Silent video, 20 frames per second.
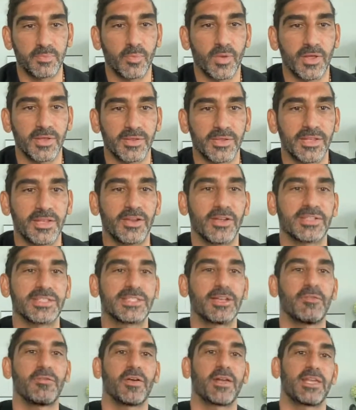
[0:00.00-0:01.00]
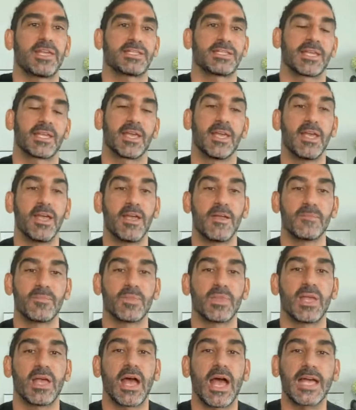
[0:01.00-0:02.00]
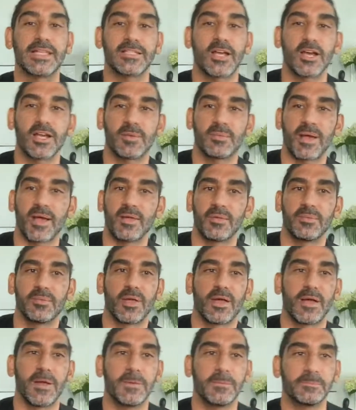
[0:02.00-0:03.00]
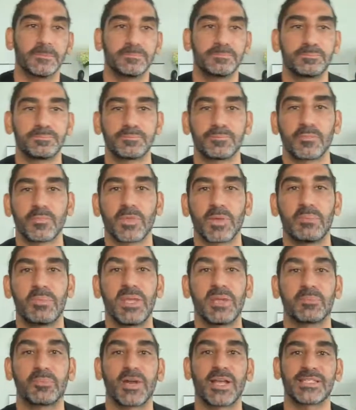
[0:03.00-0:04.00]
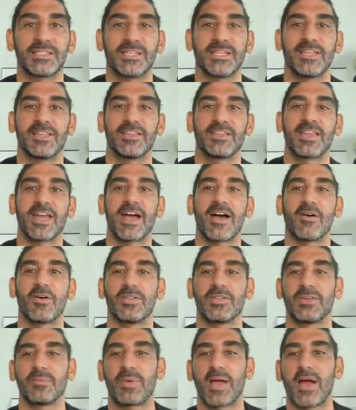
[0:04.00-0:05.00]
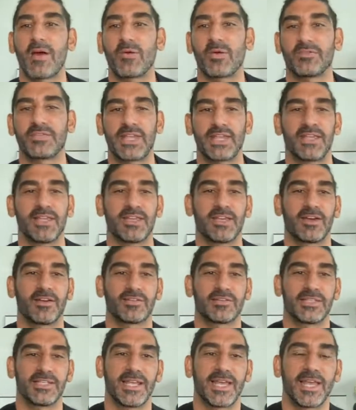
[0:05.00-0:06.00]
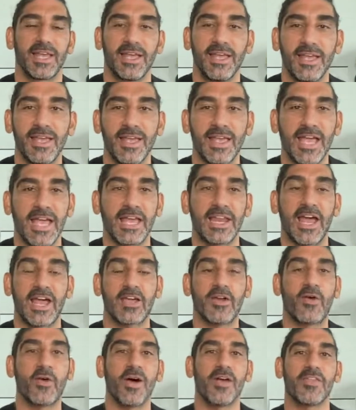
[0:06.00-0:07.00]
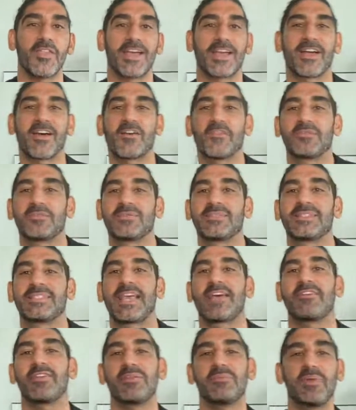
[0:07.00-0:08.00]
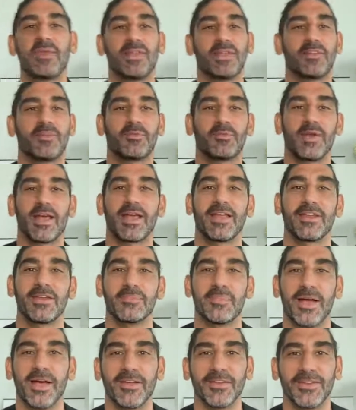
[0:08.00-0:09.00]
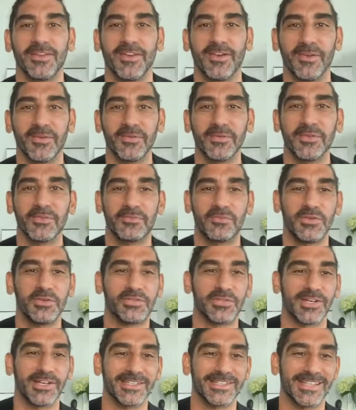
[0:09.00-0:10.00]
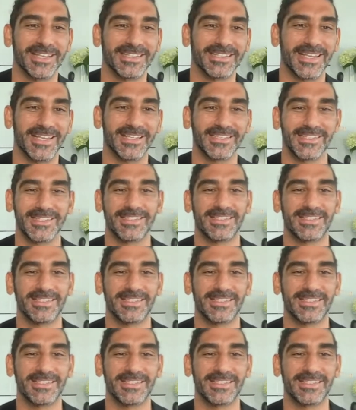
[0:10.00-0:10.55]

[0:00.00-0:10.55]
Well, it's so funny. It's like I talk about being present in the now and the power of taking care of today. And I go on like a 7-minute rant about, the future doesn't exist.